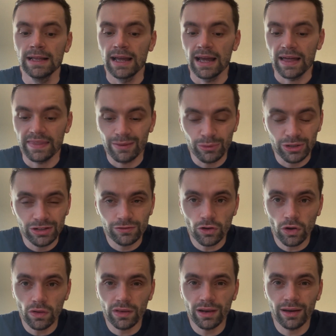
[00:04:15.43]
And then when you've
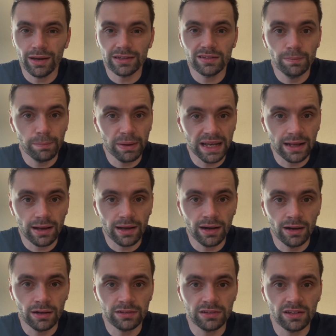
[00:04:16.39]
got the likes of Ben
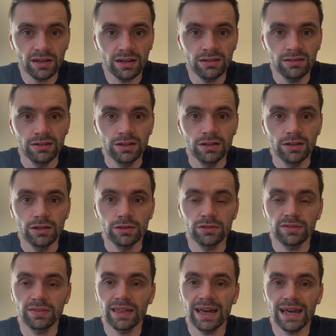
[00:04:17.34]
Carter,
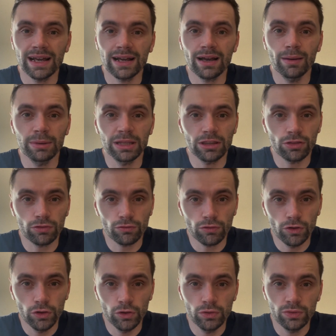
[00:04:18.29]
who's there coming
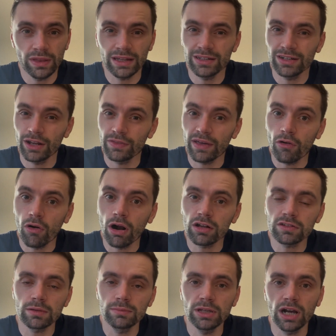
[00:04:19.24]
through, that, you know, there
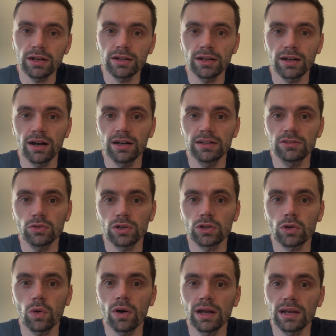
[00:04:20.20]
are some younger guys who
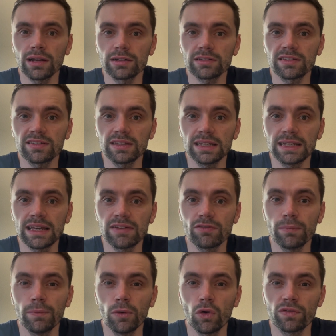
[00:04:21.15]
I'd quite like to see
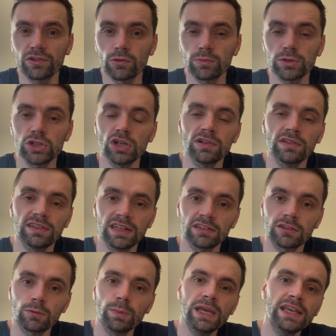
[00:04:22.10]
given more of an opportunity.
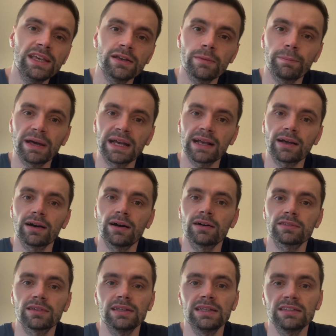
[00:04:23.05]
And speaking of Ben
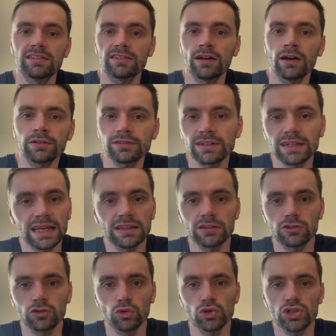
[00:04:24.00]
Carter, he started
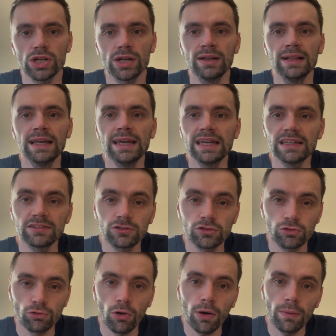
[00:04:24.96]
against Georgia. He's
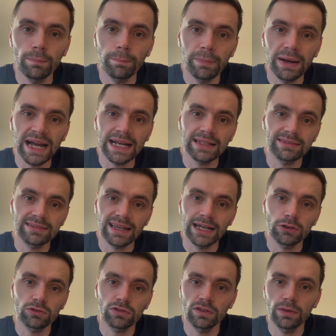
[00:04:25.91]
dropped back
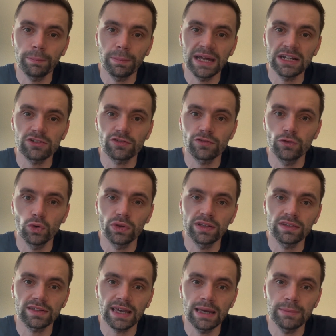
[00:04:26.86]
down to the bench for
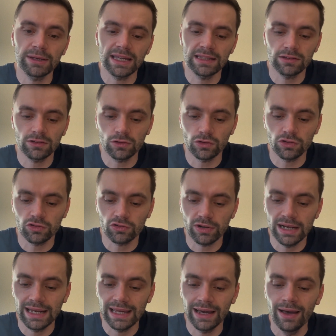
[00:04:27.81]
this game against
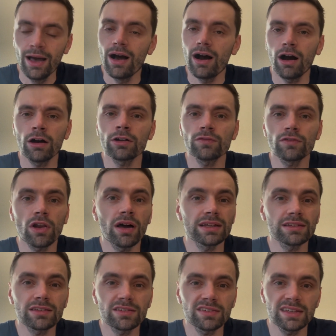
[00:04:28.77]
Australia. I'd have
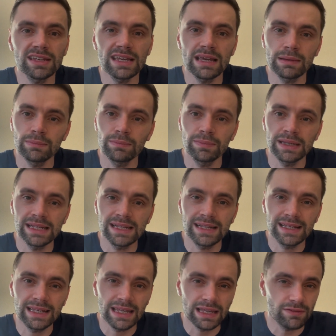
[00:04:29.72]
liked to see him be
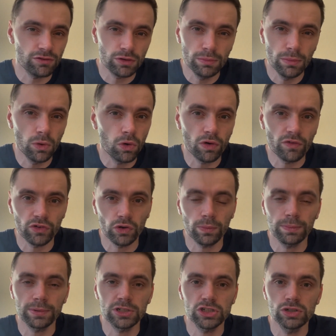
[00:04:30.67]
given more of an
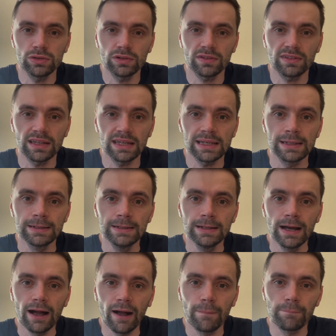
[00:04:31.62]
opportunity,
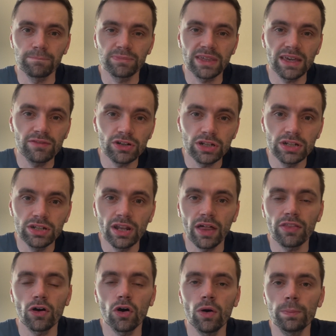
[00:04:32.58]
given
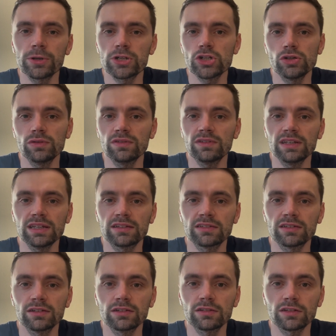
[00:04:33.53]
another opportunity
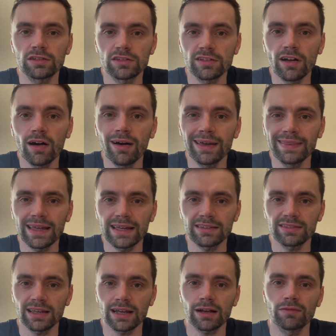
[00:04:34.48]
to start in
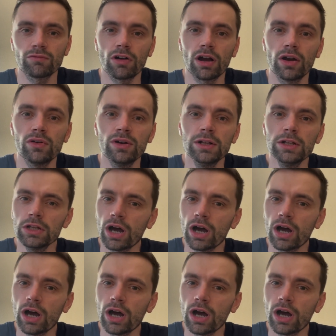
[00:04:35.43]
that second row.